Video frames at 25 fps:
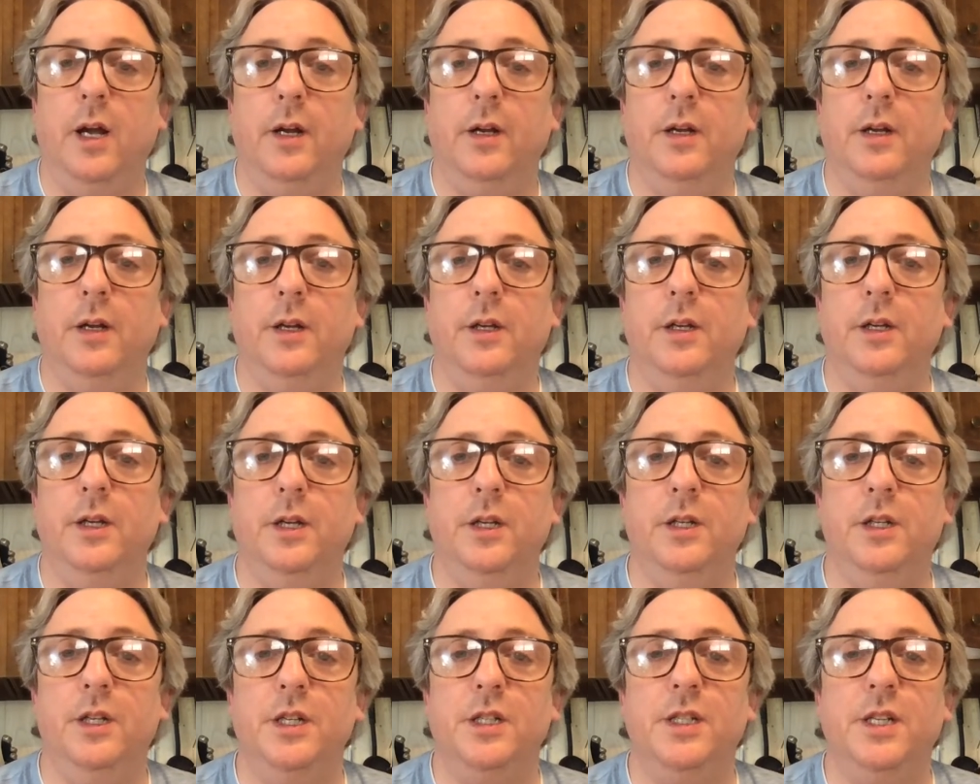it's
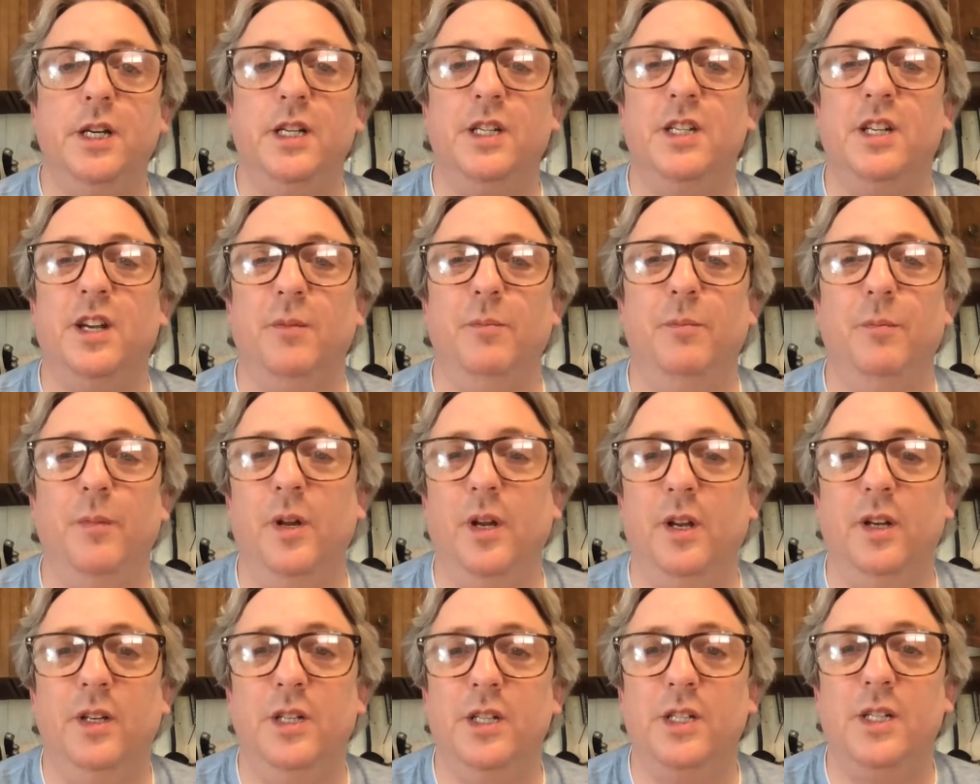just an
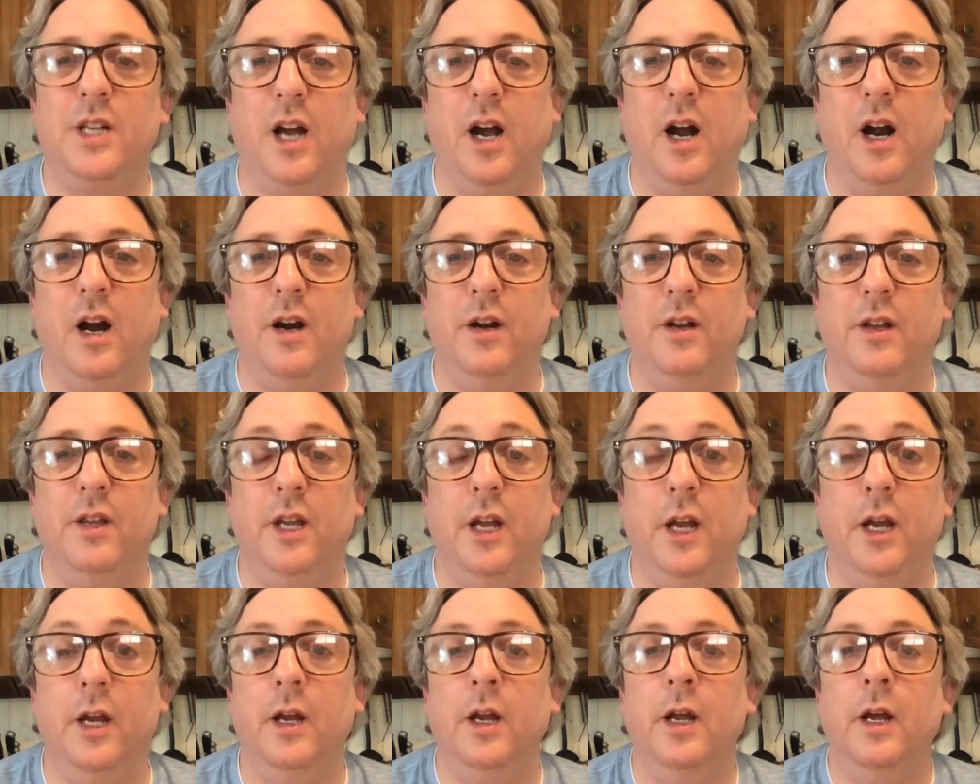art
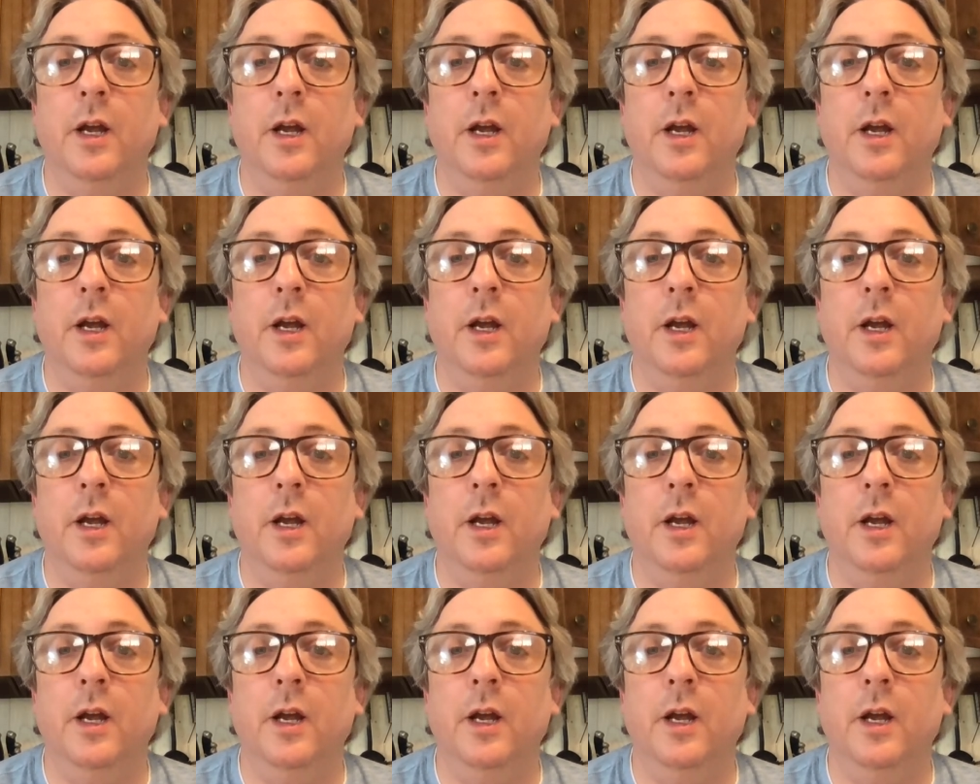thing.